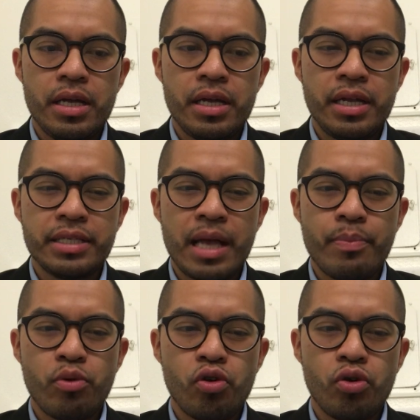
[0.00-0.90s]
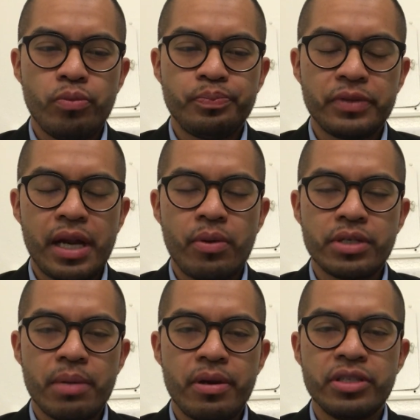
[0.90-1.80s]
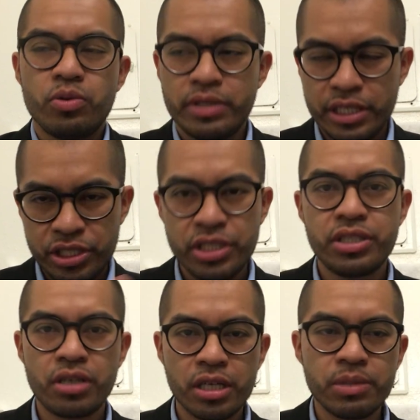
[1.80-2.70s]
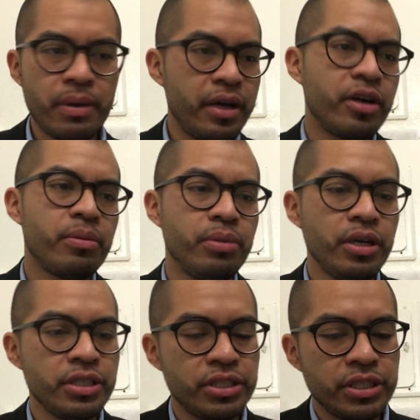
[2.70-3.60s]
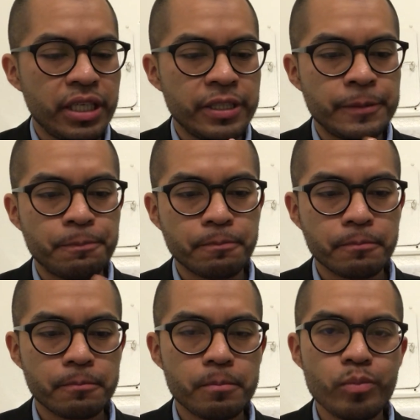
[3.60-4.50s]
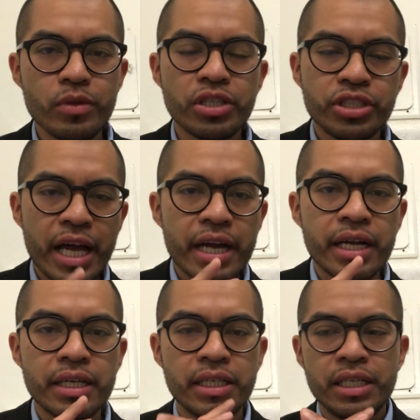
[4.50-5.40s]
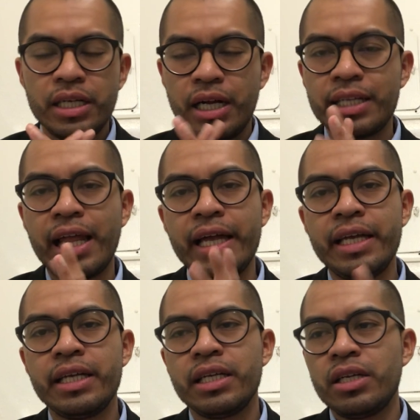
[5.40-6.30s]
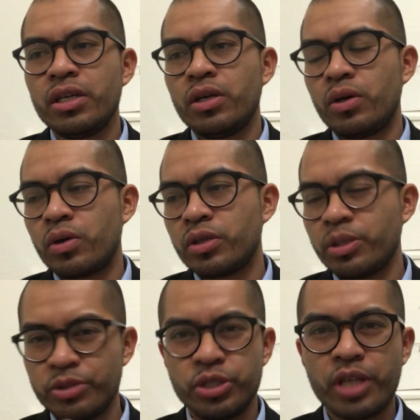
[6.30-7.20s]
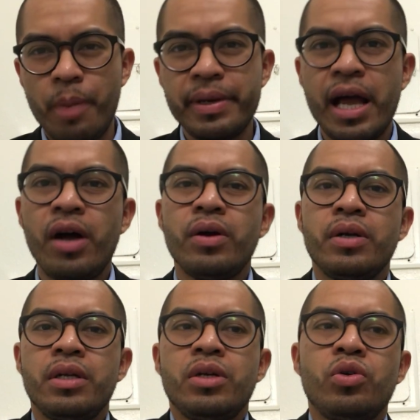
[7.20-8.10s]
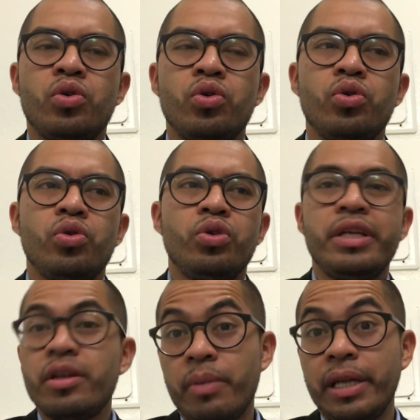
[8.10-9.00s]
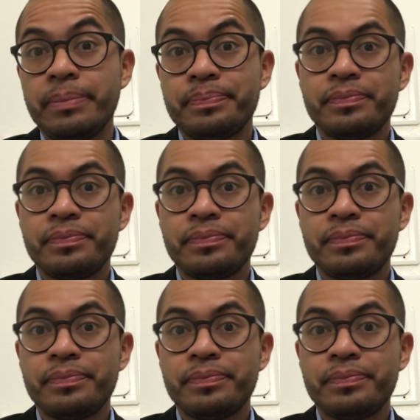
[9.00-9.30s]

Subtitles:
An example that I want to talk about is the one that she talks about in her book. She says she had a client or someone she was helping out who needed money.